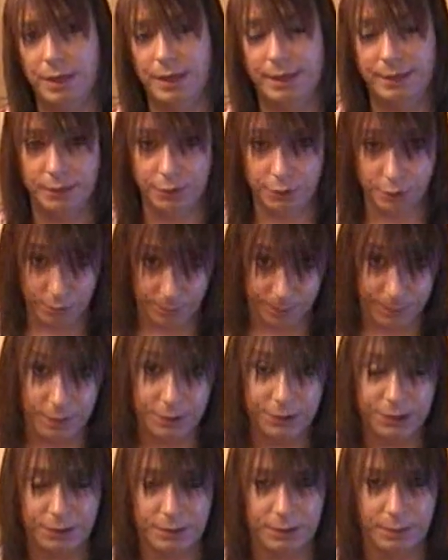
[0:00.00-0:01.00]
and a
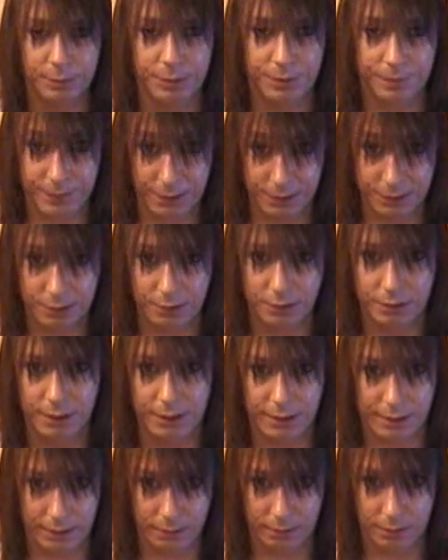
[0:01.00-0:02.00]
university professor
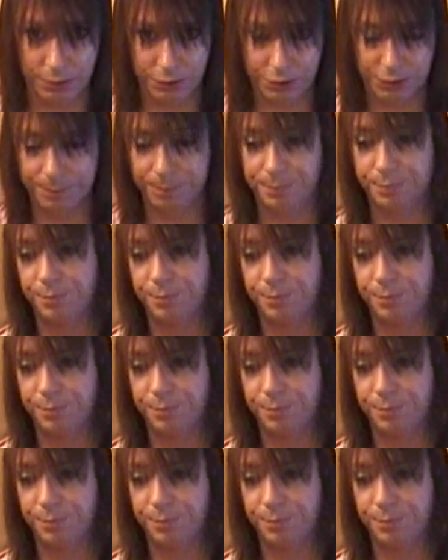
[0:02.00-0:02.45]
in English,